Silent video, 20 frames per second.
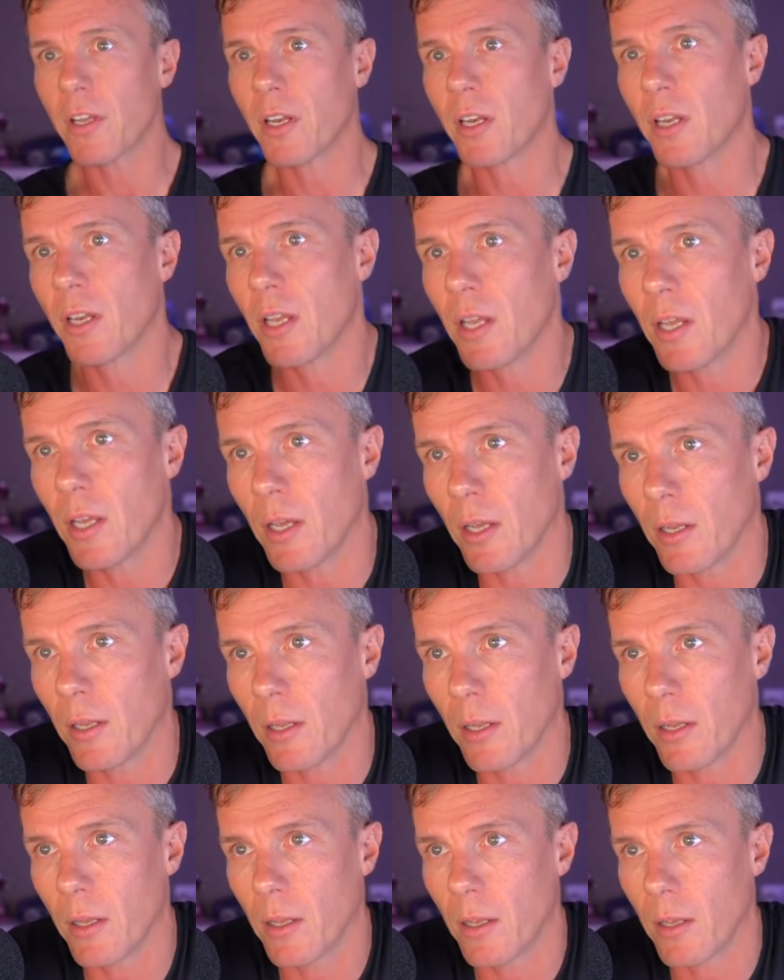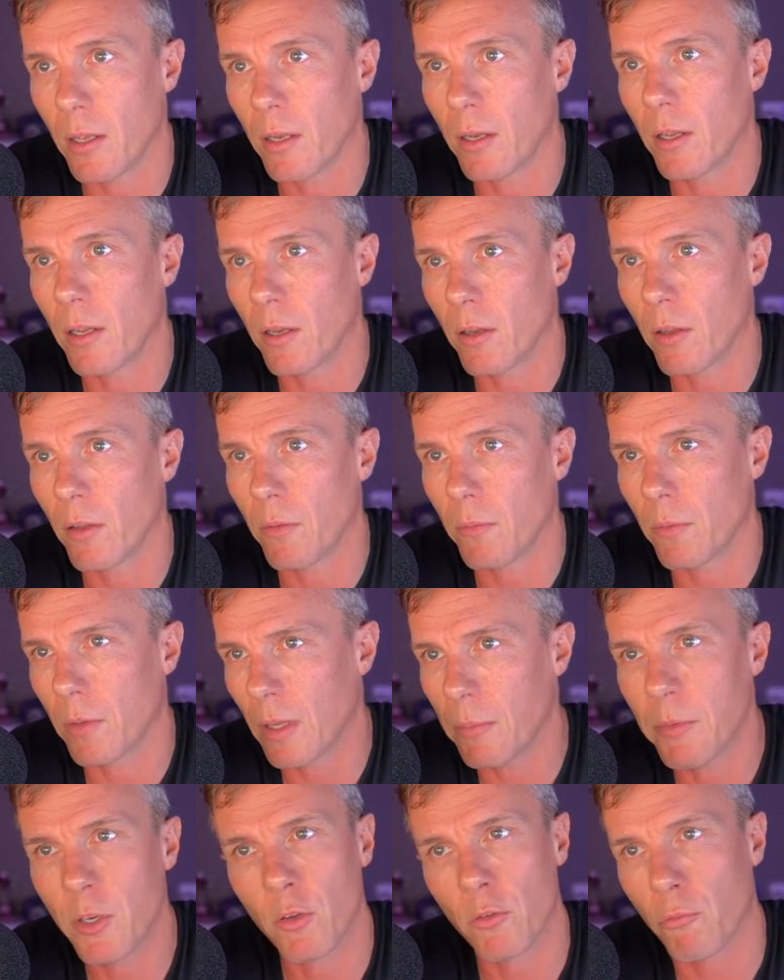in here, and
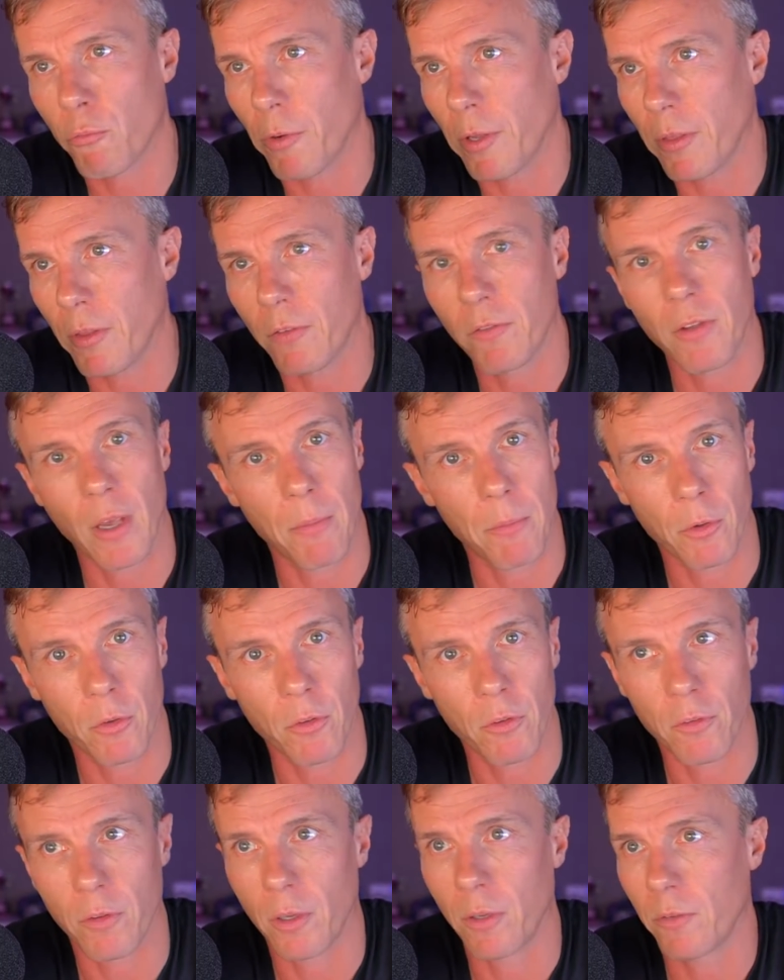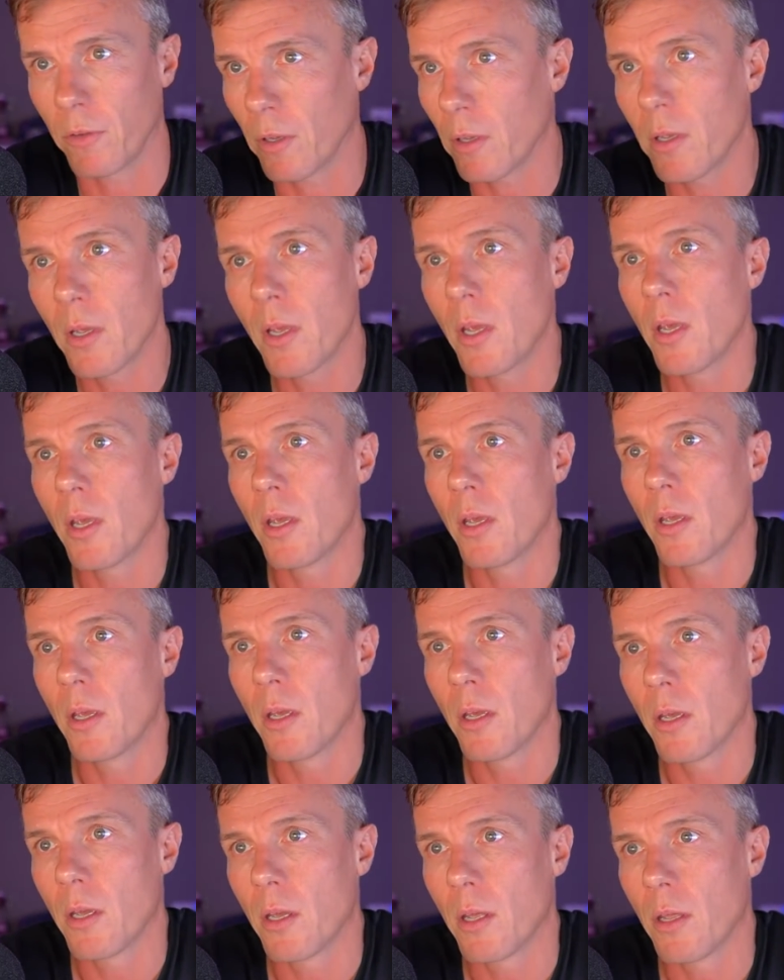let me just read the statement because it's easier.
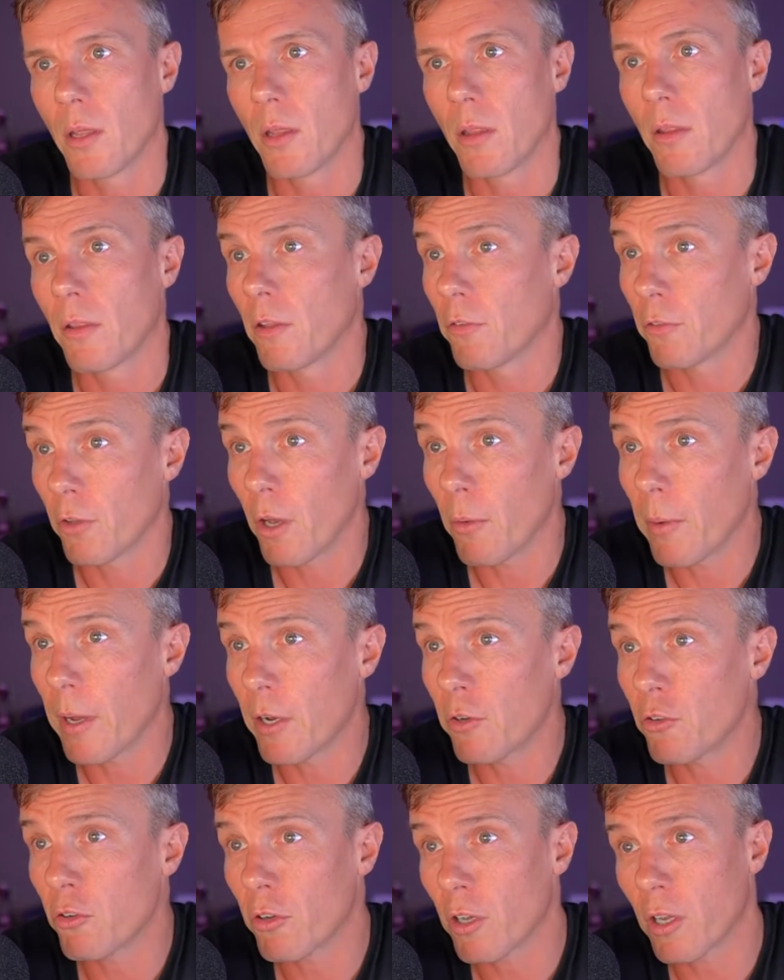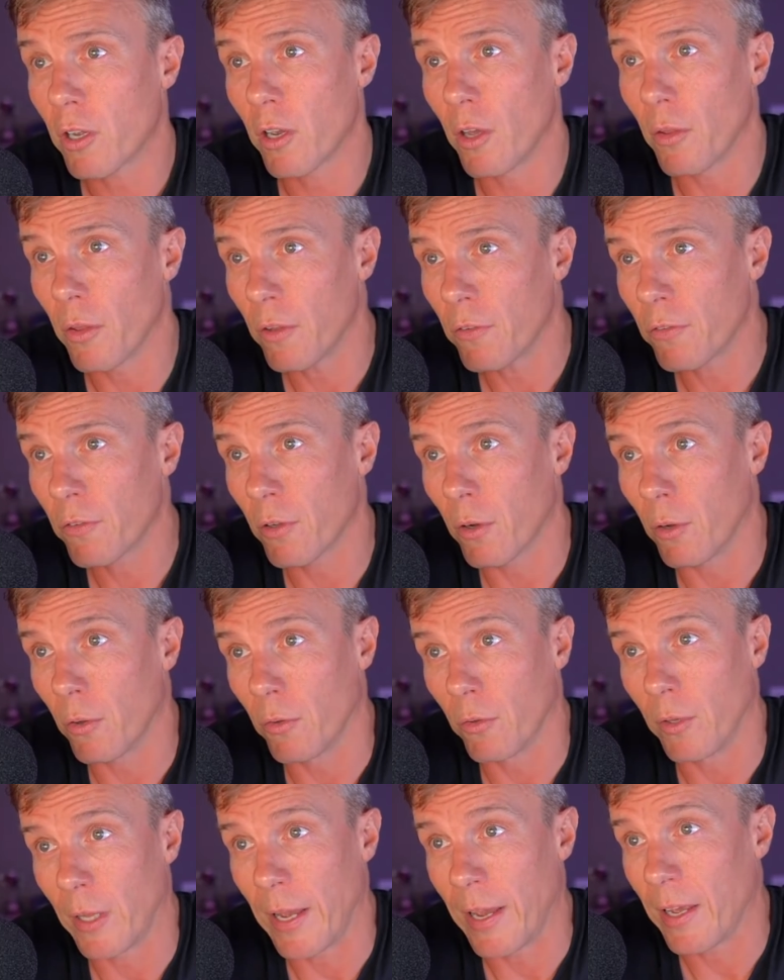There's no way to sugarcoat this, so
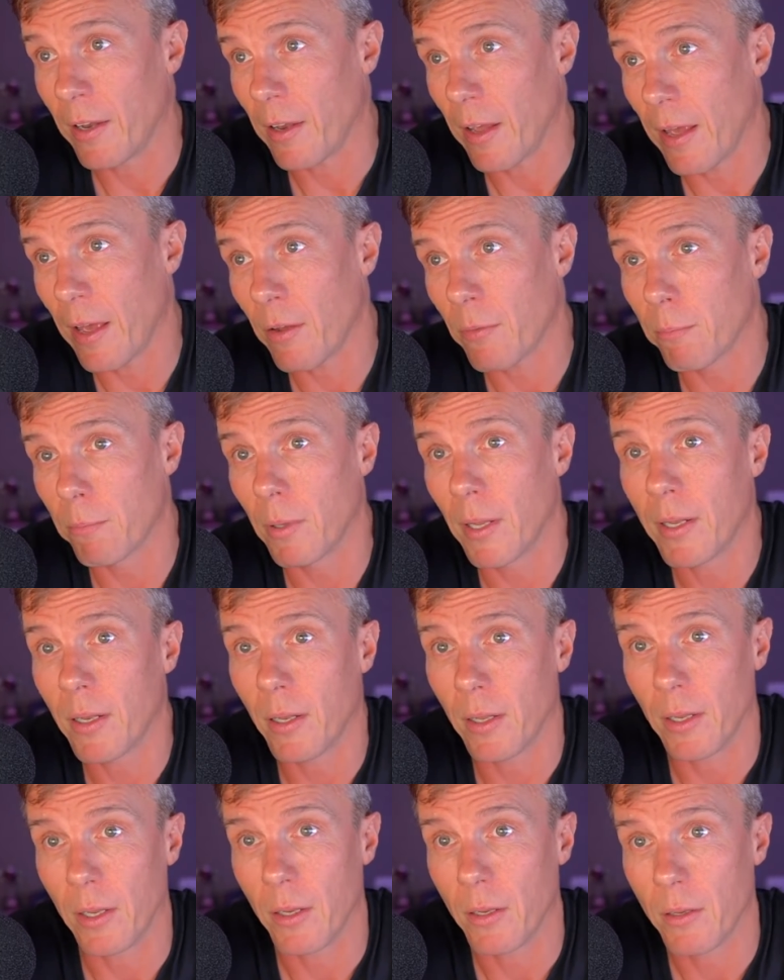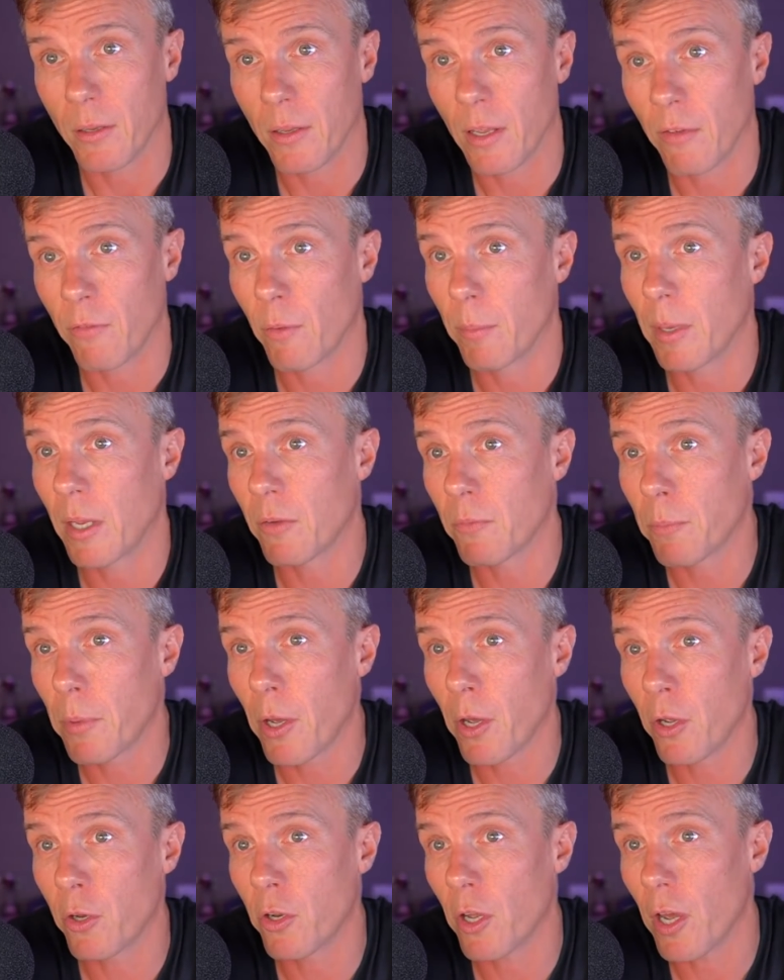I'll lay it out bluntly. Have I been
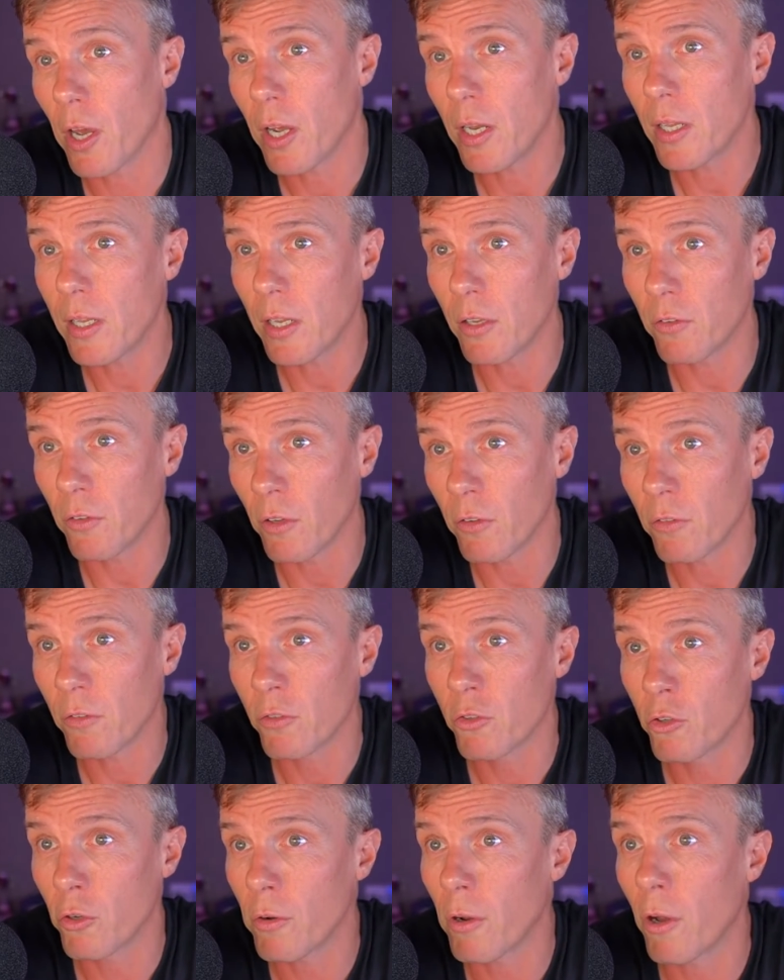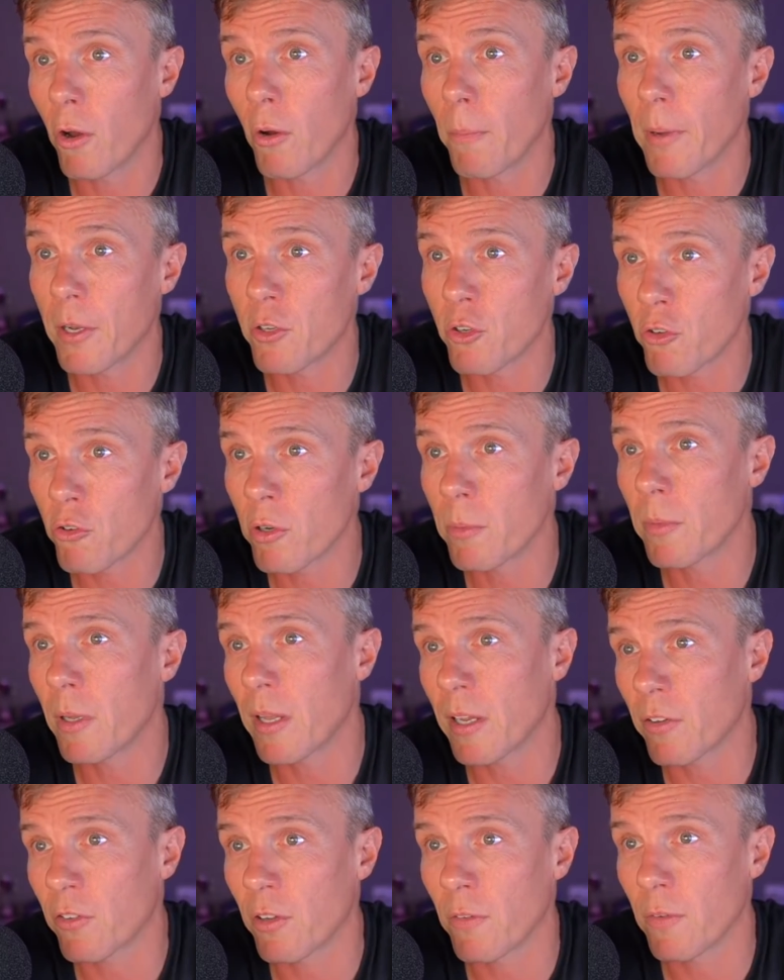pwned only exists due to a whole bunch of criminal
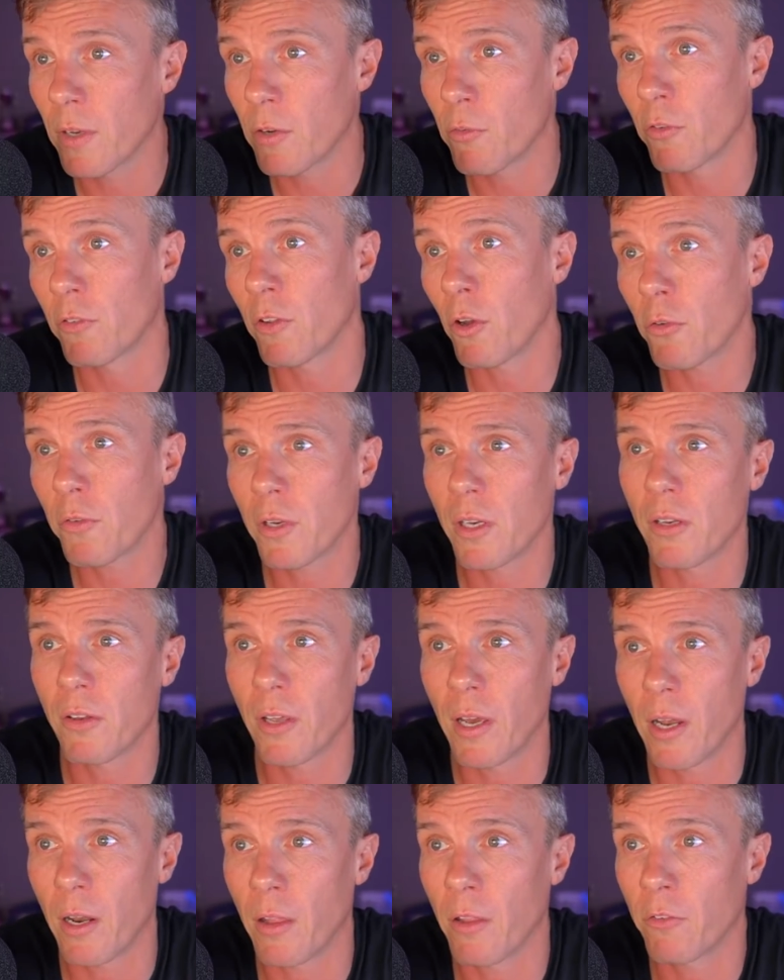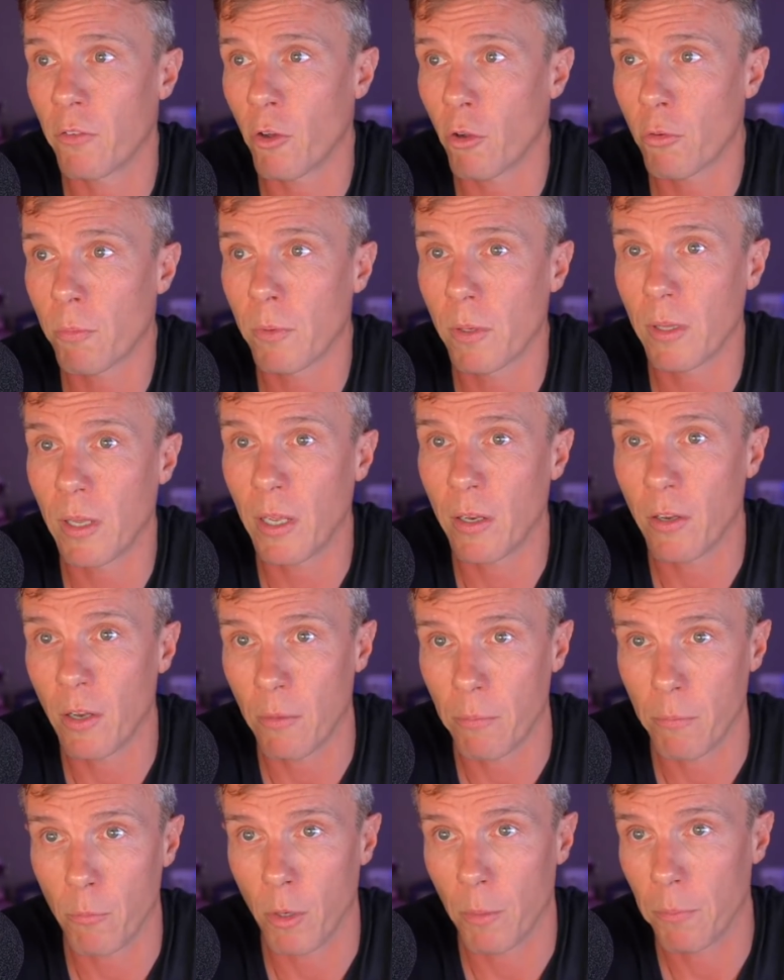activity resulting in data that's ultimately ended
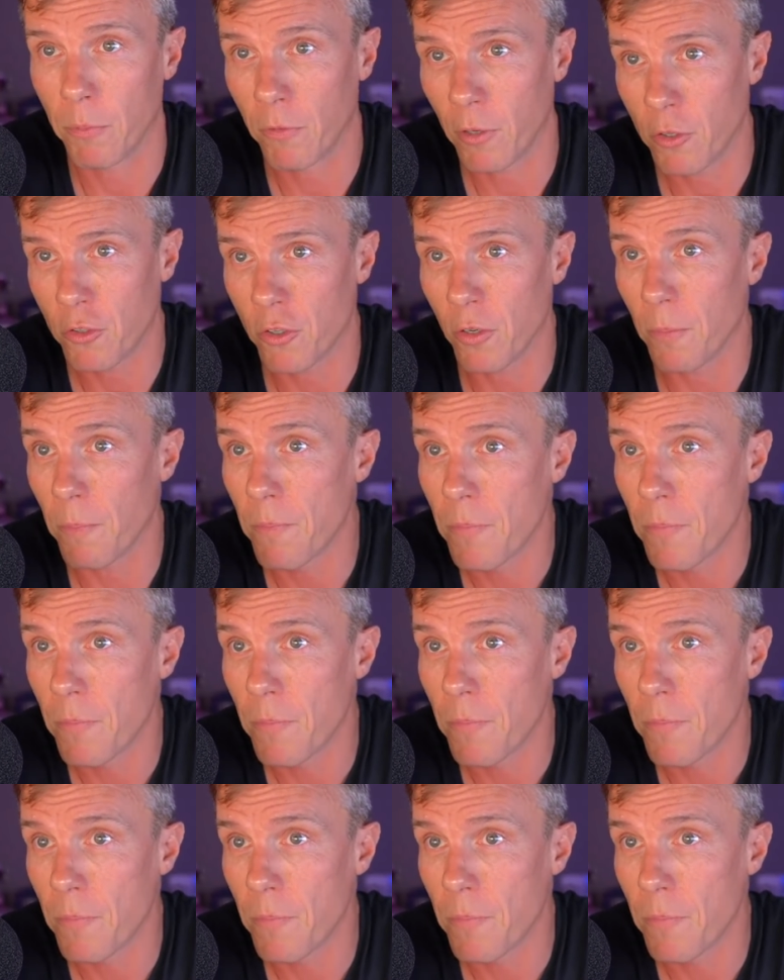up in my possession.